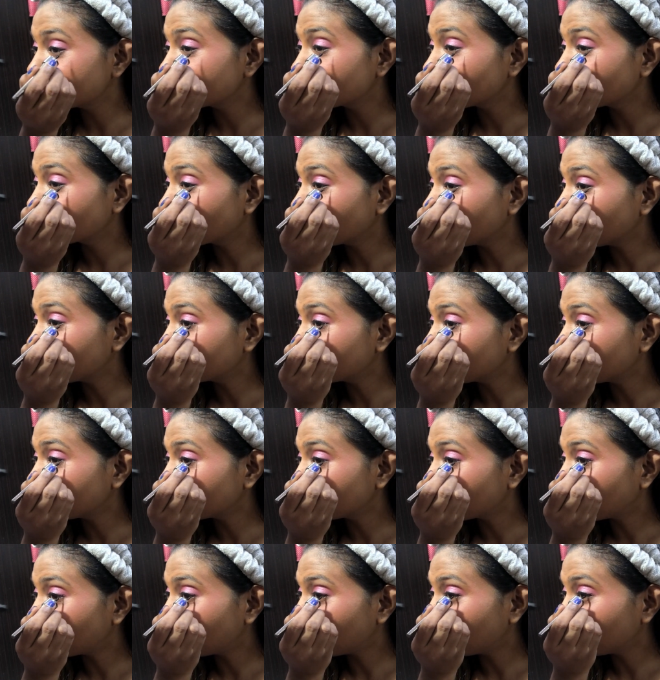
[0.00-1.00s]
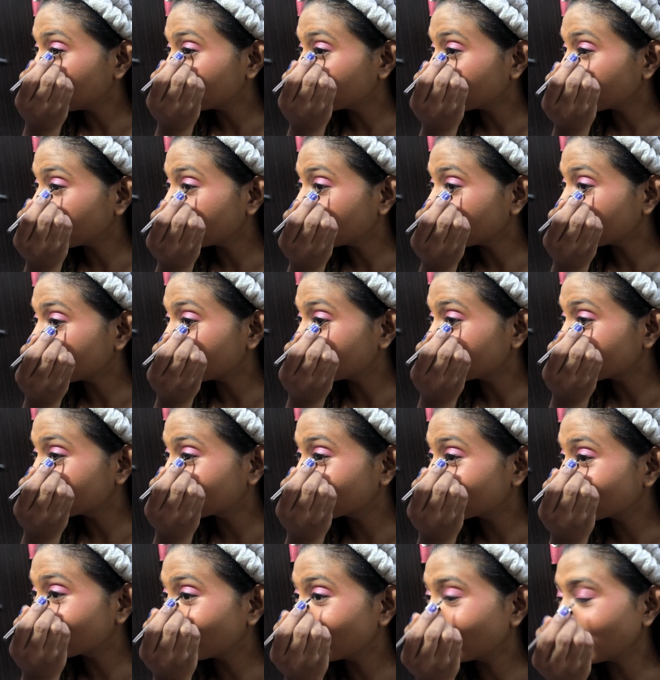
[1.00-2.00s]
They got that off, and then I was
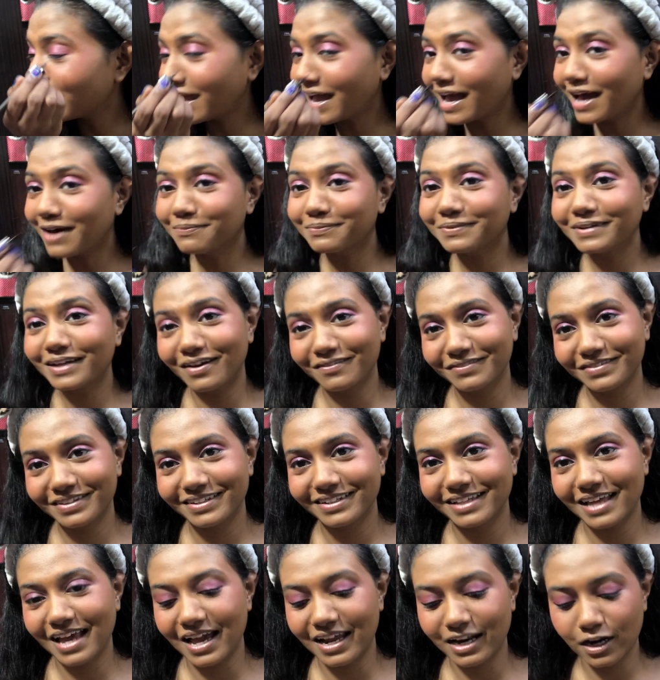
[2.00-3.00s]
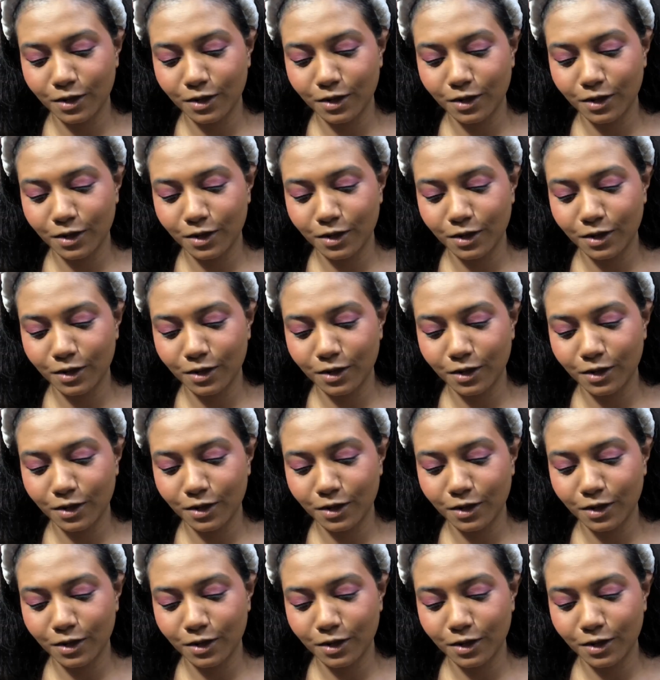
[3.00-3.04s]
so happy after that.